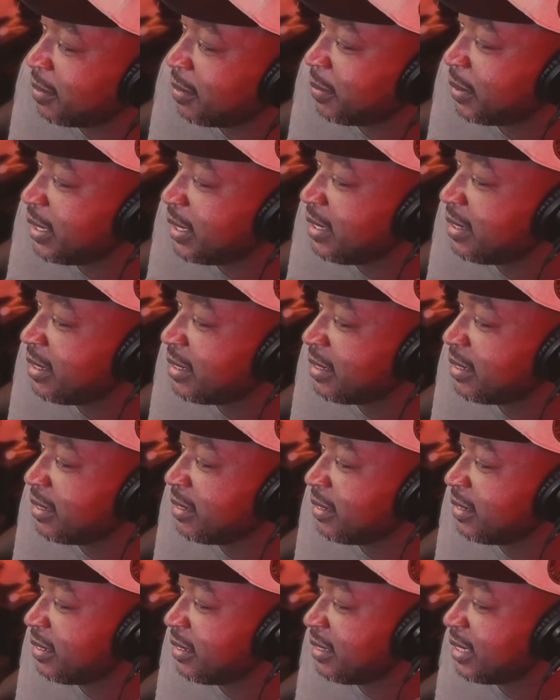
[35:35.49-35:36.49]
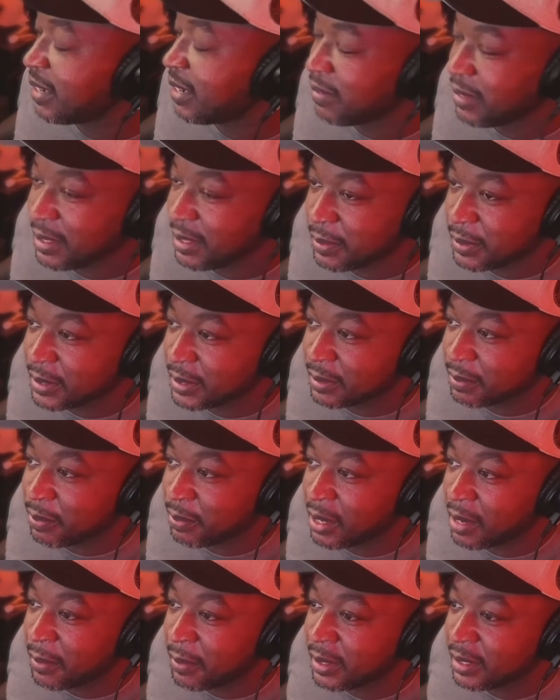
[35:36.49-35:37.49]
Ethan definitely was
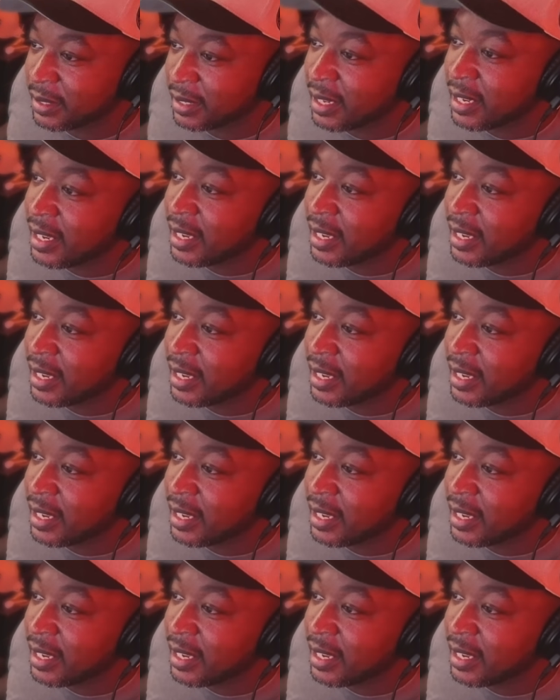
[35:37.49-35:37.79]
probably